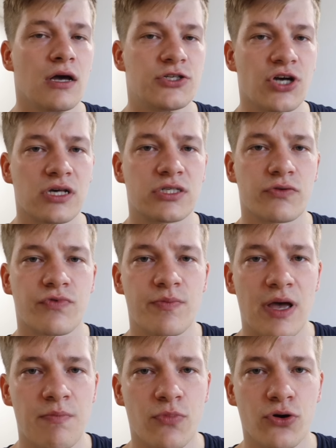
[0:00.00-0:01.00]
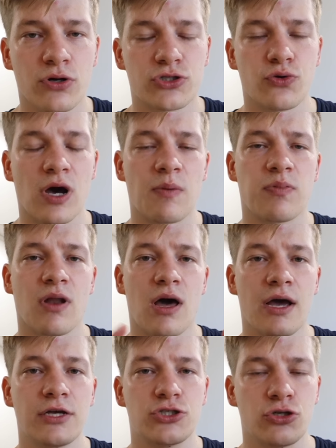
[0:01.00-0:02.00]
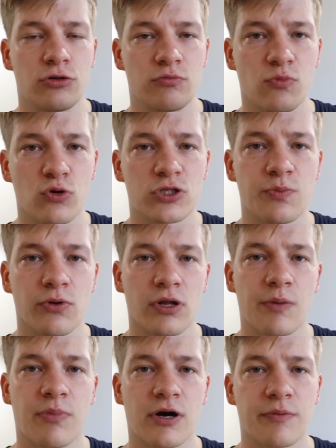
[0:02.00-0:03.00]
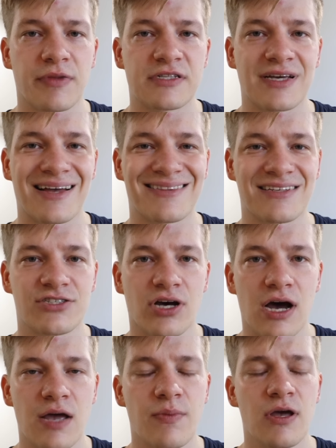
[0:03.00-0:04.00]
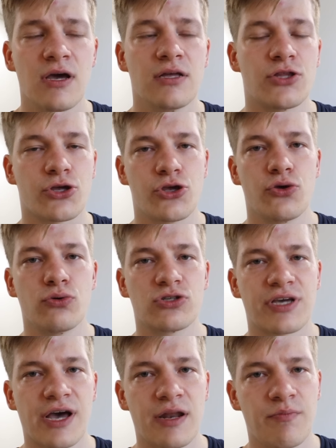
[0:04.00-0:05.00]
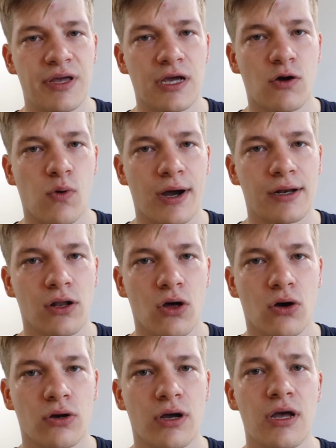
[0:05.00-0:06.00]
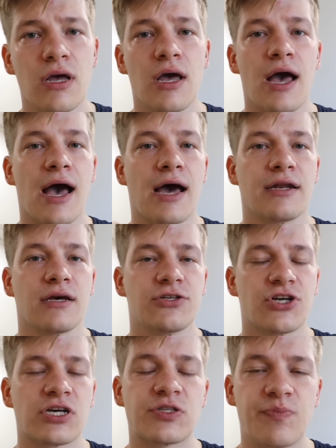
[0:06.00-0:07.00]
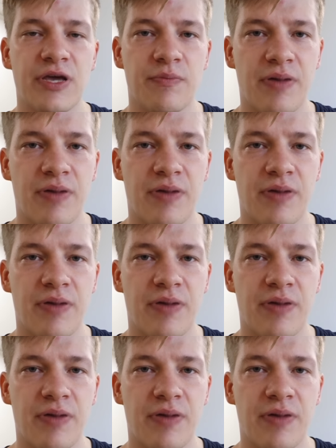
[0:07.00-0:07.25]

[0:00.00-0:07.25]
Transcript: Just remember to apply to multiple apartments at the time. The queues can be quite long, and just be